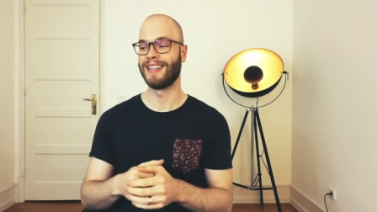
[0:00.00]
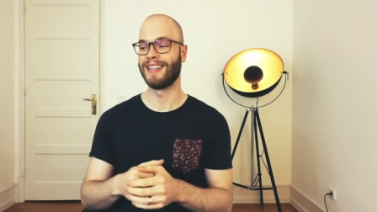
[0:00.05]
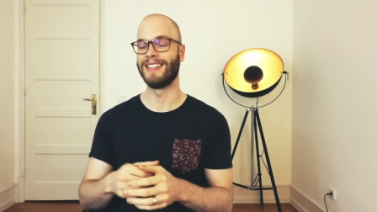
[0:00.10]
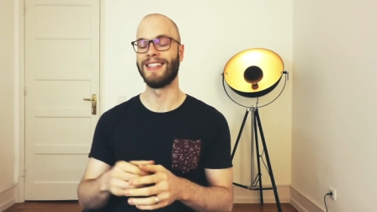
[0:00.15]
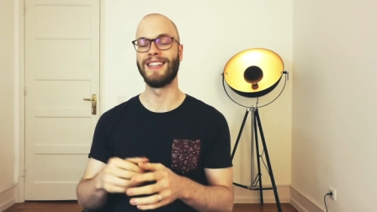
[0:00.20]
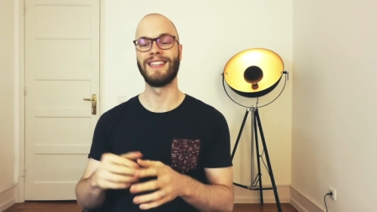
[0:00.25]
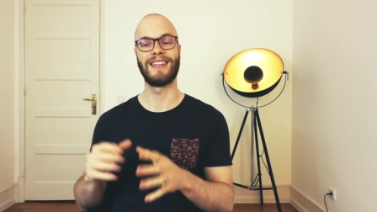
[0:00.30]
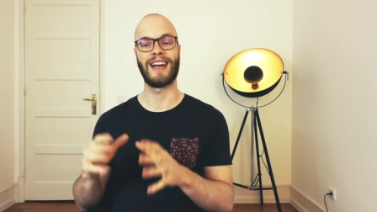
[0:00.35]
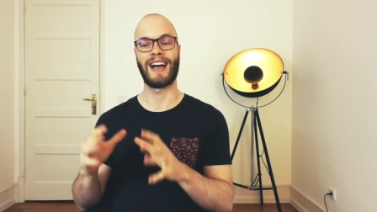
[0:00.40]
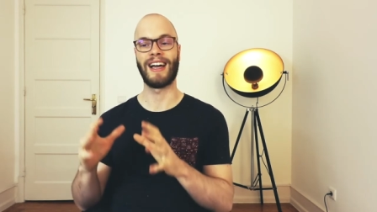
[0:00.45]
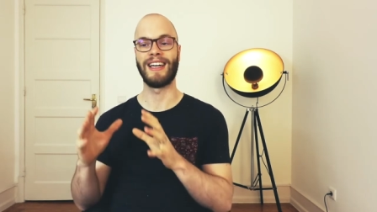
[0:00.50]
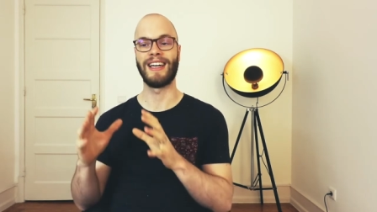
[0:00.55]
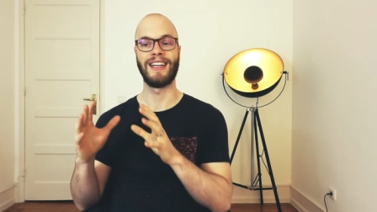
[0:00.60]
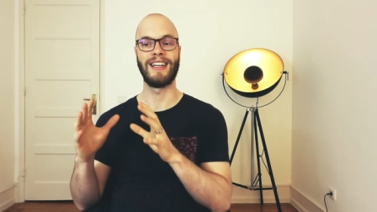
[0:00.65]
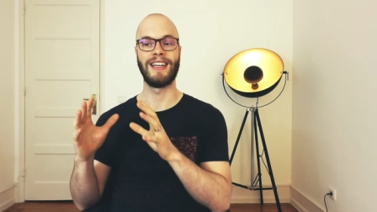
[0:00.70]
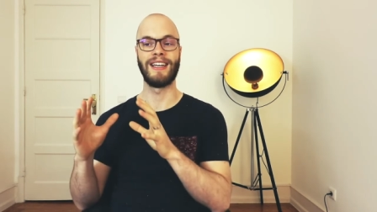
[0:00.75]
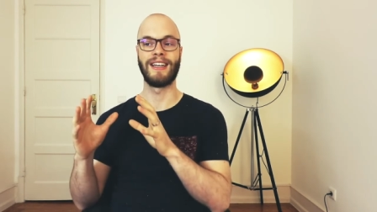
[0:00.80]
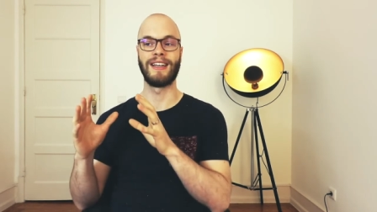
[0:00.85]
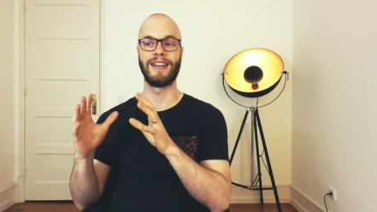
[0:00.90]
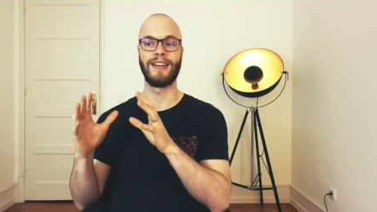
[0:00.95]

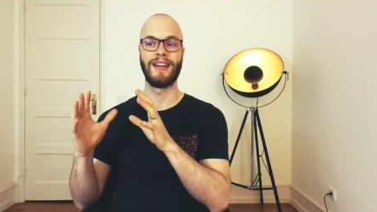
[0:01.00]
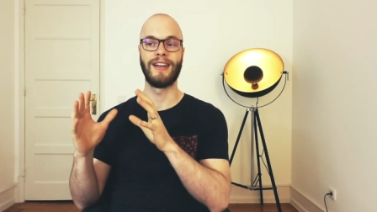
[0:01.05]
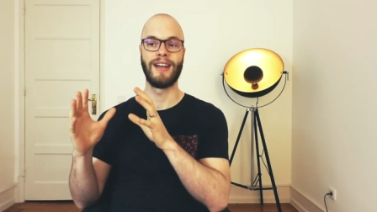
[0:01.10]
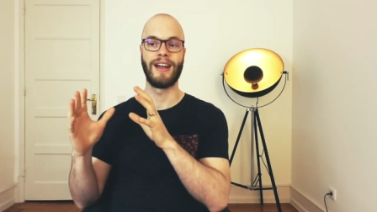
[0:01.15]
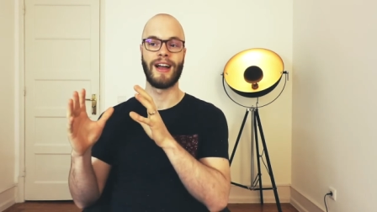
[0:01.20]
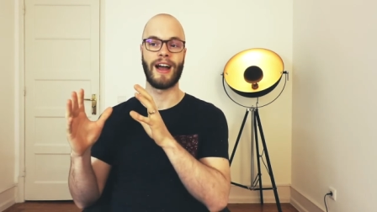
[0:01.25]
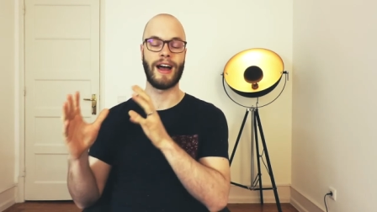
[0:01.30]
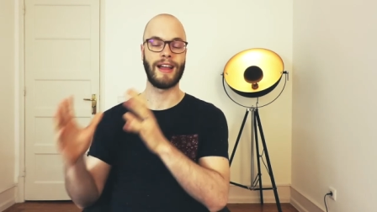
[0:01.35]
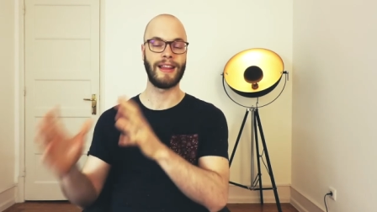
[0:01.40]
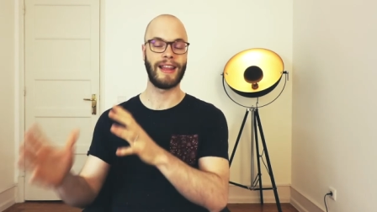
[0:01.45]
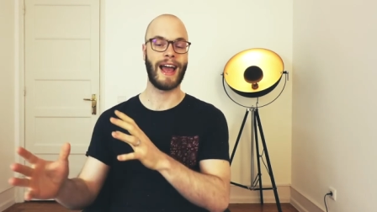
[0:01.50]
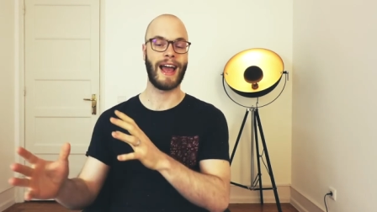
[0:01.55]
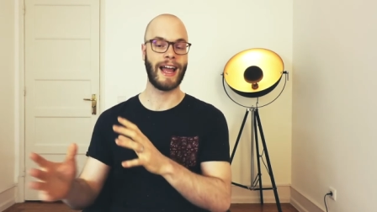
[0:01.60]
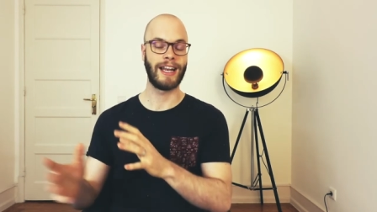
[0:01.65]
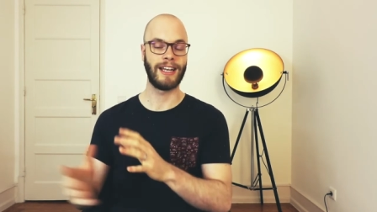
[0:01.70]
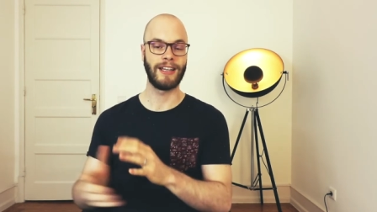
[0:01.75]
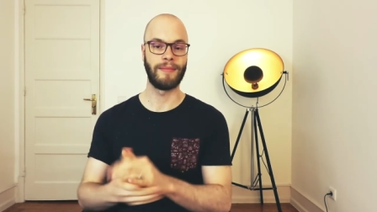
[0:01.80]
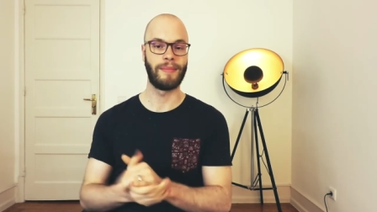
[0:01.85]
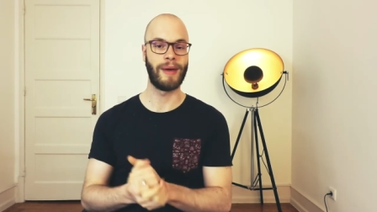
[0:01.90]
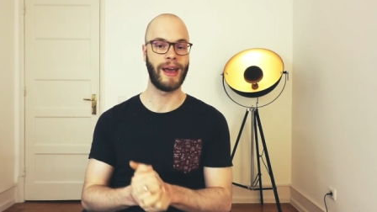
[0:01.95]
designing a
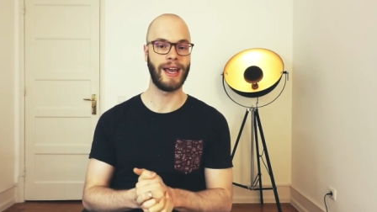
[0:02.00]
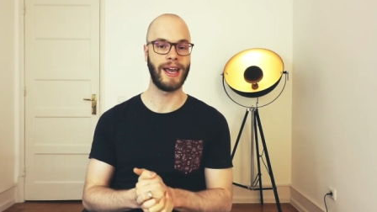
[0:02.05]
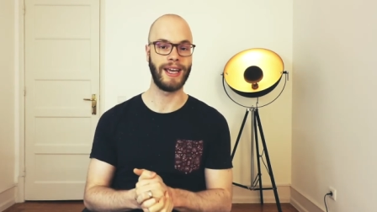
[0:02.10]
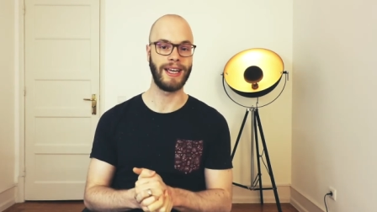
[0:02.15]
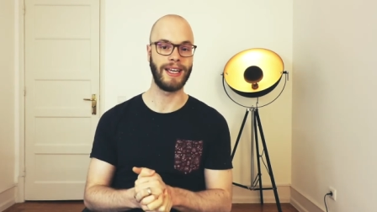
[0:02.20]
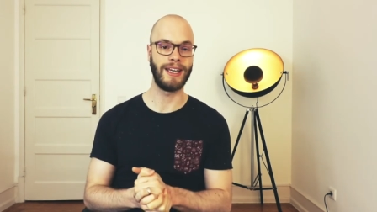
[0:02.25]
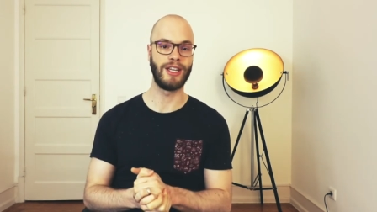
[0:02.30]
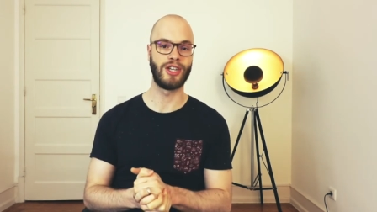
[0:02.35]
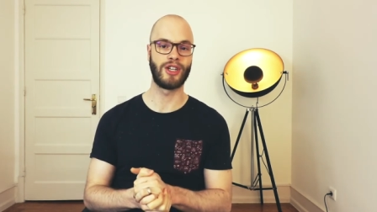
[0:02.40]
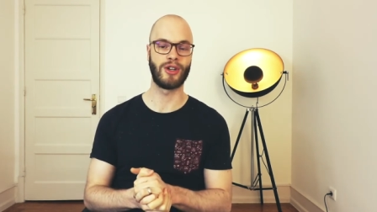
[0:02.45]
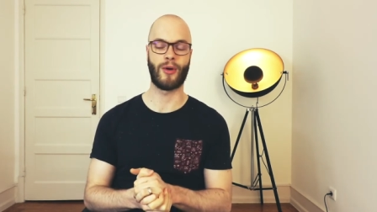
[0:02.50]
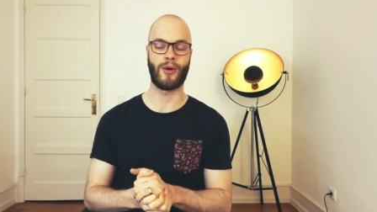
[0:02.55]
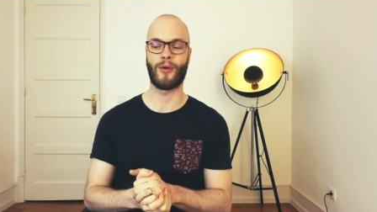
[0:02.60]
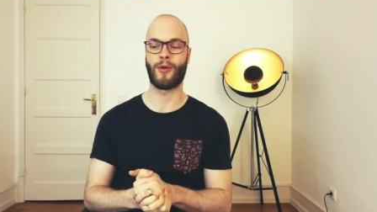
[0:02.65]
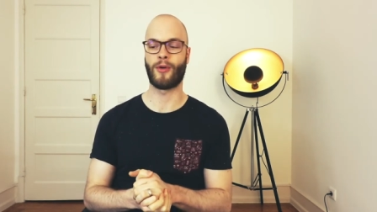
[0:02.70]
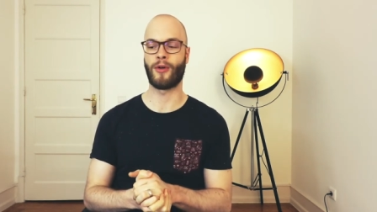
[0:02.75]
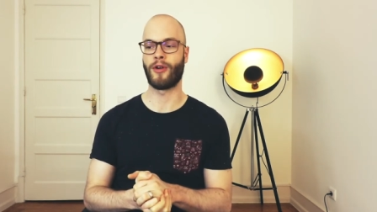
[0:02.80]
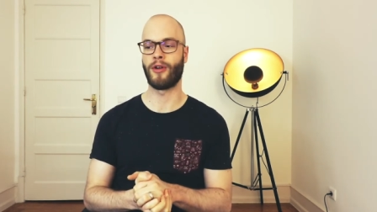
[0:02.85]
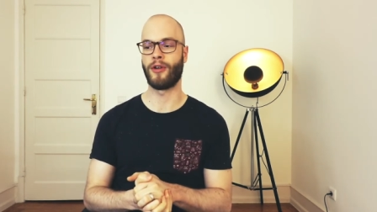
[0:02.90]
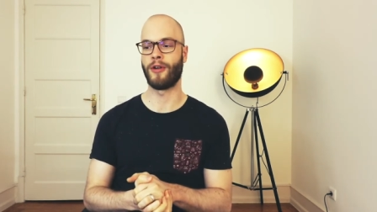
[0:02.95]
landing page
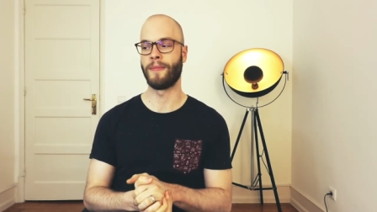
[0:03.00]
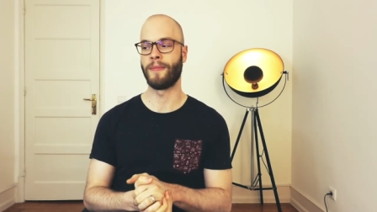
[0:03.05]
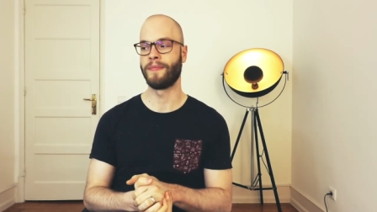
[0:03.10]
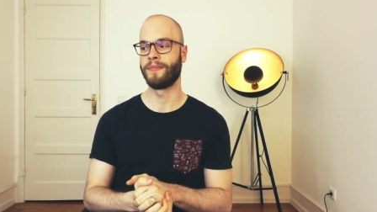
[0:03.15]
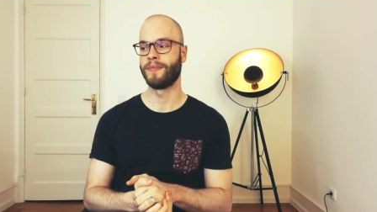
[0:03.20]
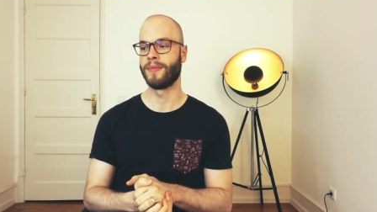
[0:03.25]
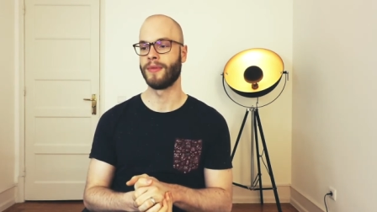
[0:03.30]
or